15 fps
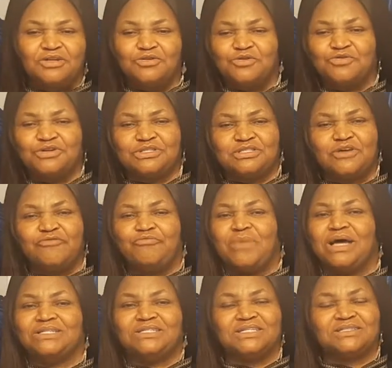to receive
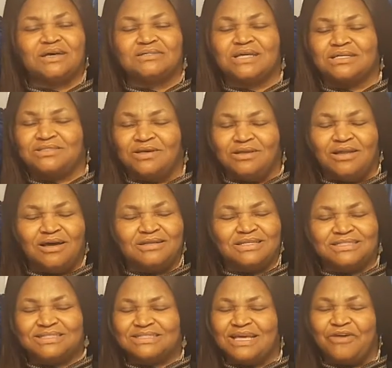my Jesus as your Lord
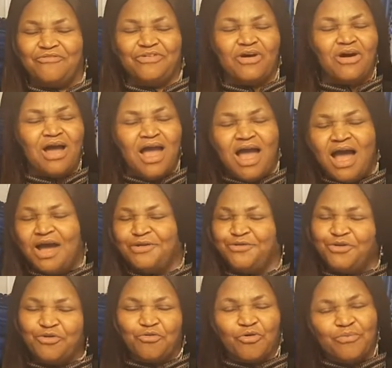and Savior, and
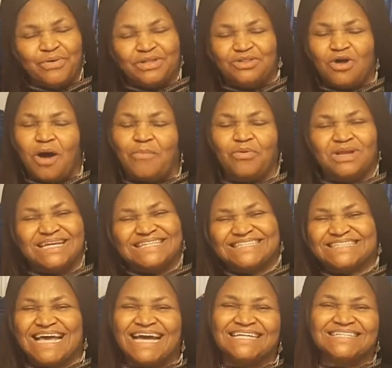you will be double
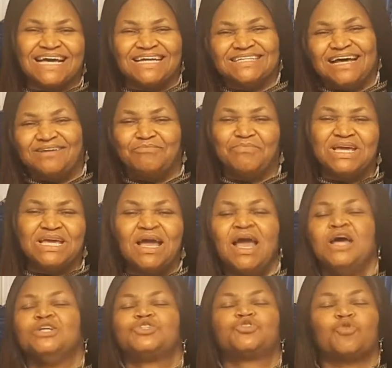excited than me,
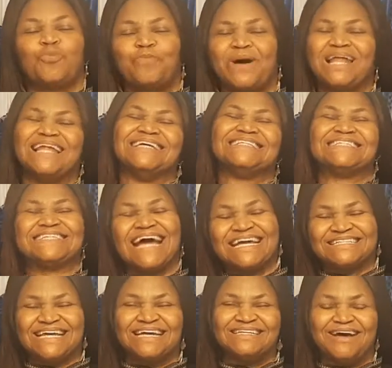super
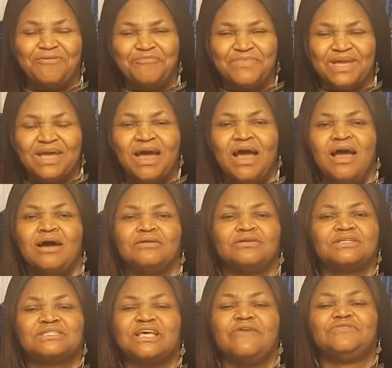excited than me.
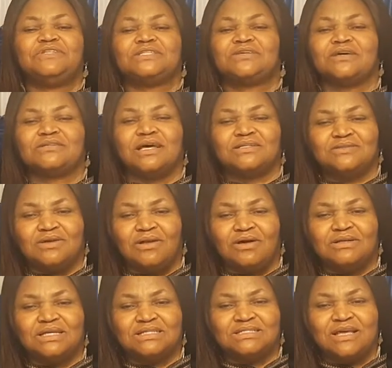Receive Jesus as your
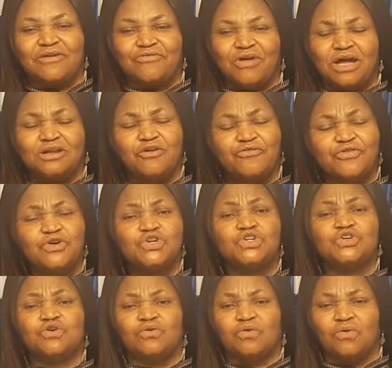Lord and Savior. And if you
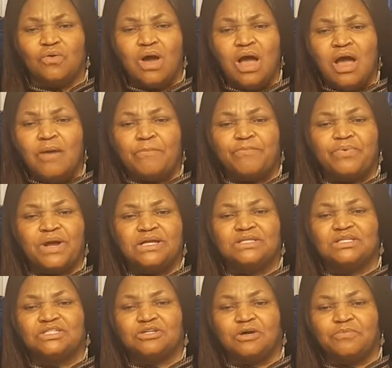do, Pray
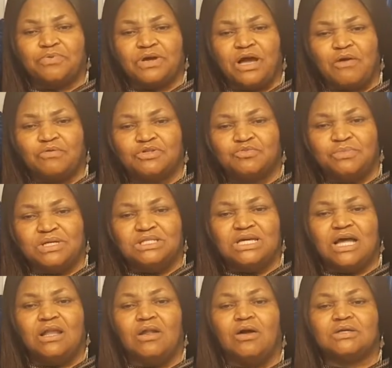this short prayer with me.
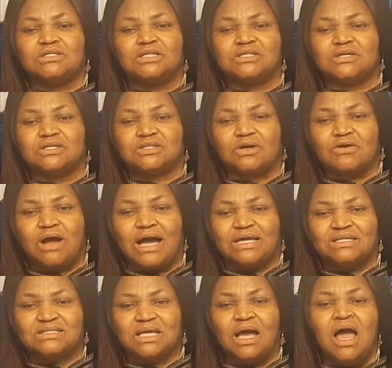Dear Lord Jesus
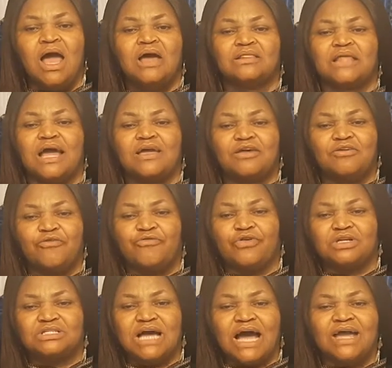Christ, thank you for
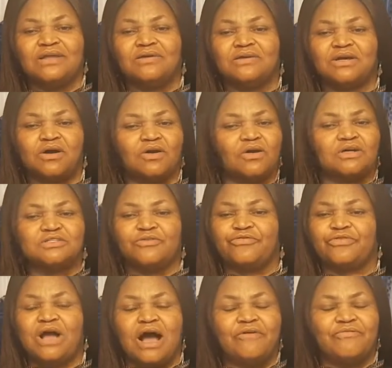dying on the cross
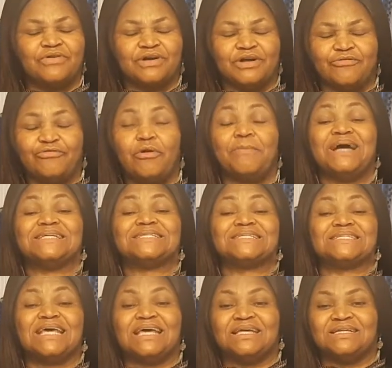of Calvary for my
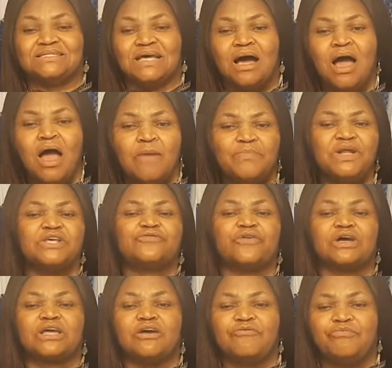sins. Please
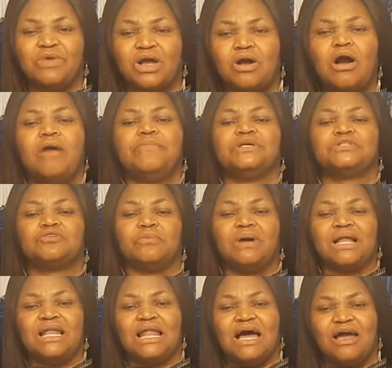forgive me. Come into
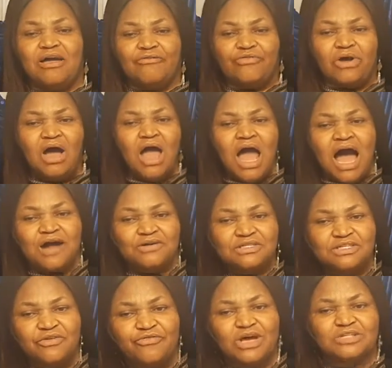my life. I
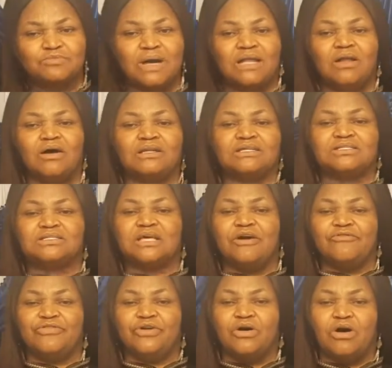receive you as my Lord and
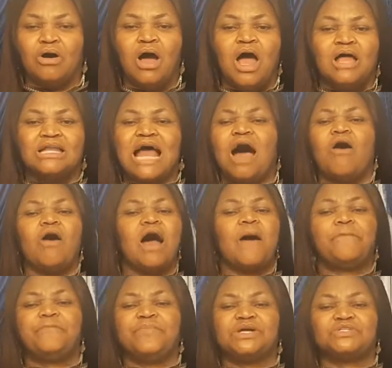Savior. Now
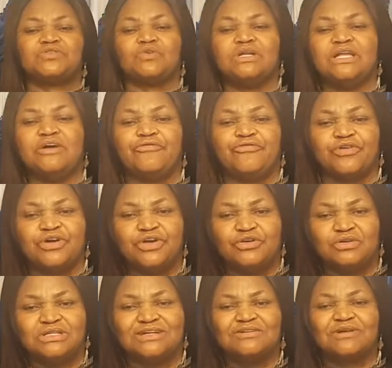help me to live for you
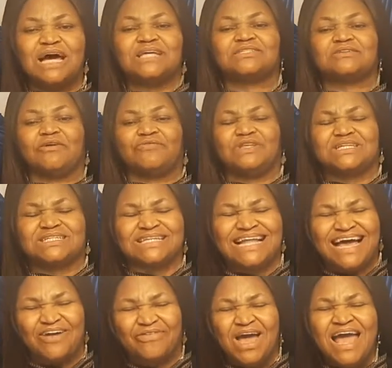the rest of this
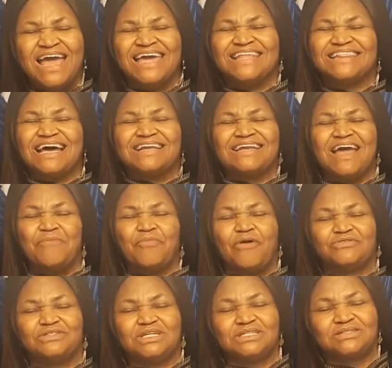life in the name
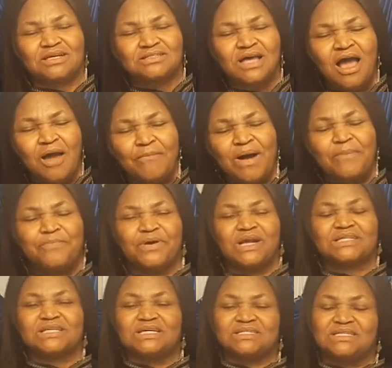of Jesus. My
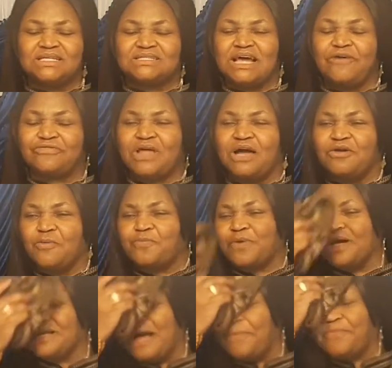brothers and sisters, after you
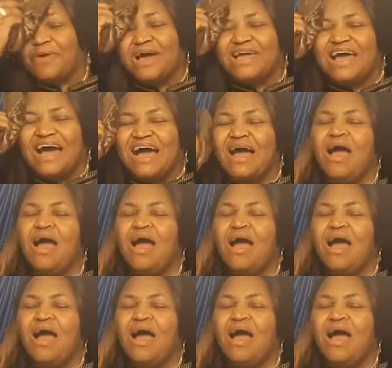pray that prayer,